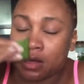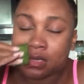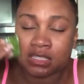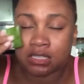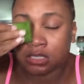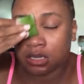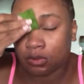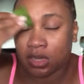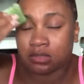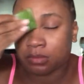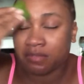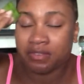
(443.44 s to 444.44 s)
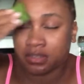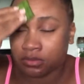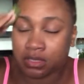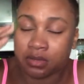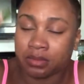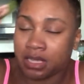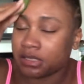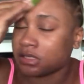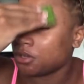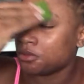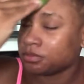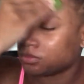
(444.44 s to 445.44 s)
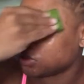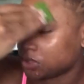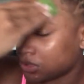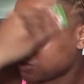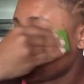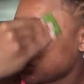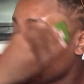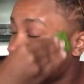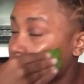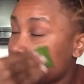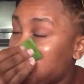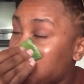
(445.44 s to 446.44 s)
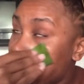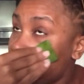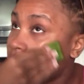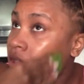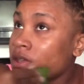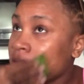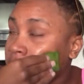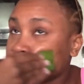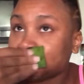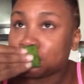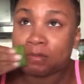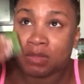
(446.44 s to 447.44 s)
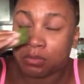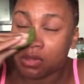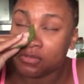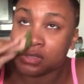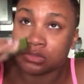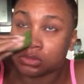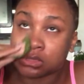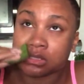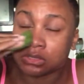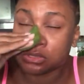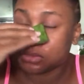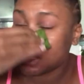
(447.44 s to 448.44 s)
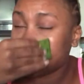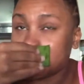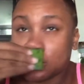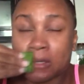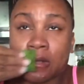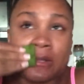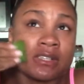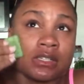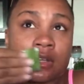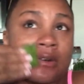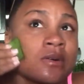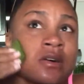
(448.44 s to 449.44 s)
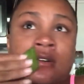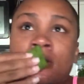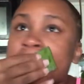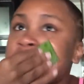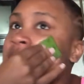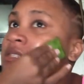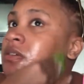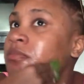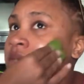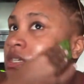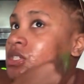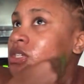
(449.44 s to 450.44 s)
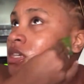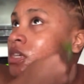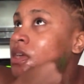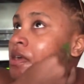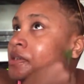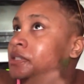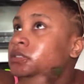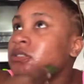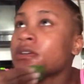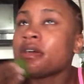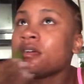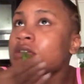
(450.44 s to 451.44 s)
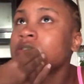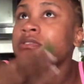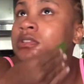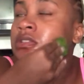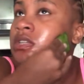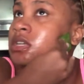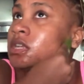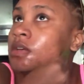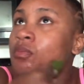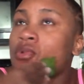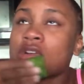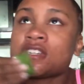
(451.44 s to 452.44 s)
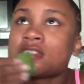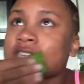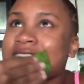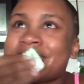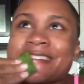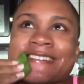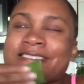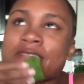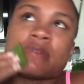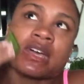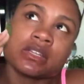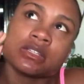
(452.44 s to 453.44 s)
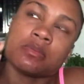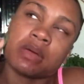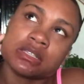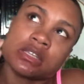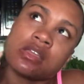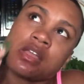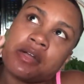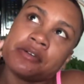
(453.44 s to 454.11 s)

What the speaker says: Because after I washed my face with that black soap just a few seconds ago, my face was a little dry. So it's going to be so much needed moisture back into my skin.